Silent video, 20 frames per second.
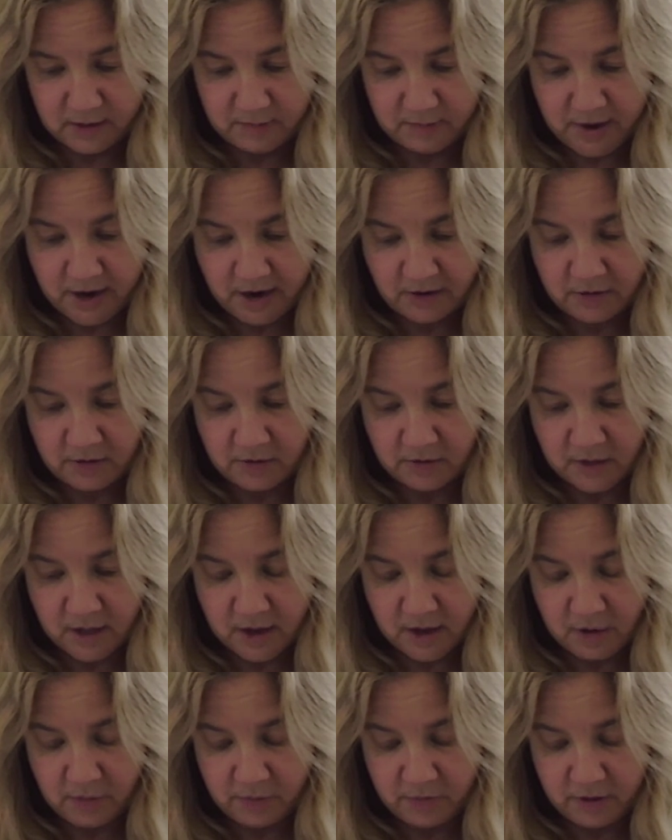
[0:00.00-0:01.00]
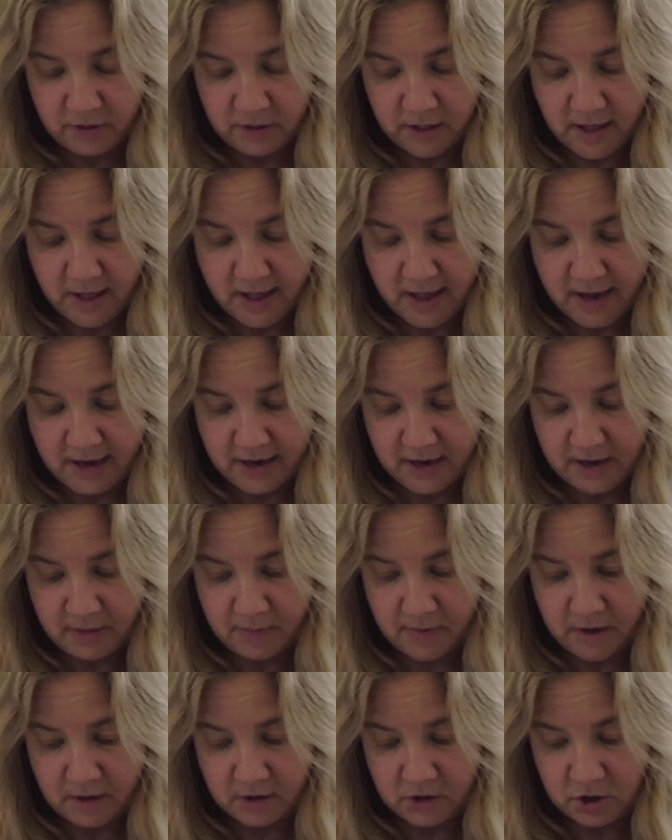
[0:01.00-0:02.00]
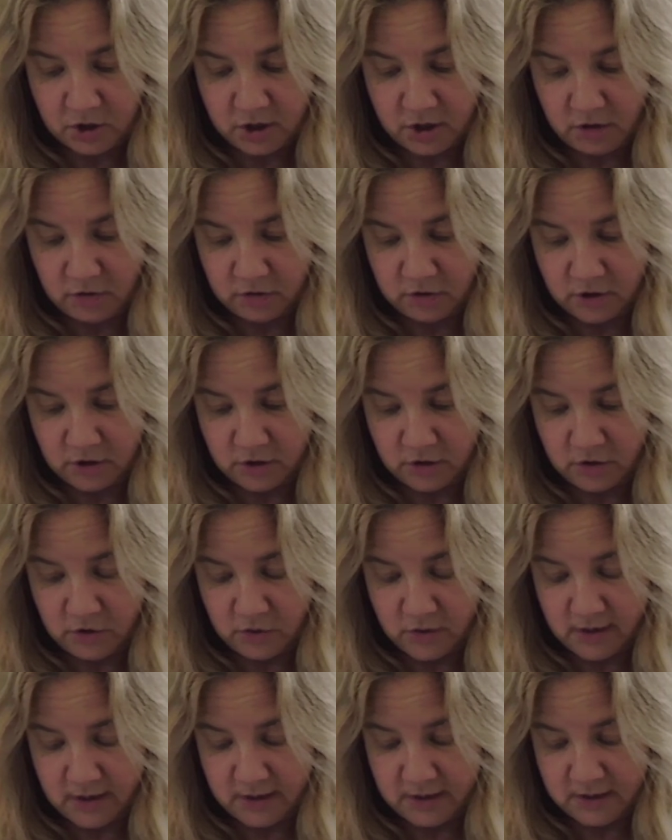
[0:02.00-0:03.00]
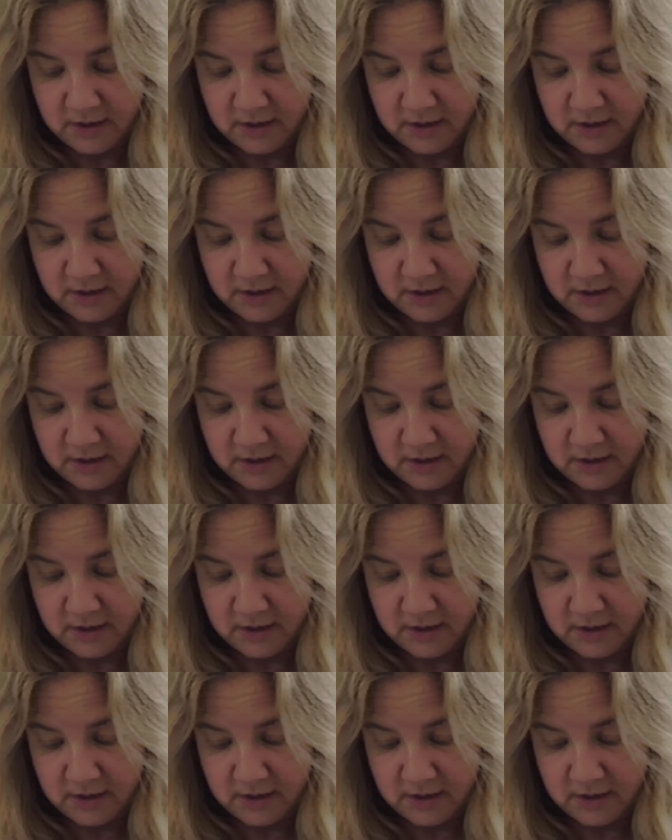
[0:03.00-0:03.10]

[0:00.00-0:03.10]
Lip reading: parallel play among children who can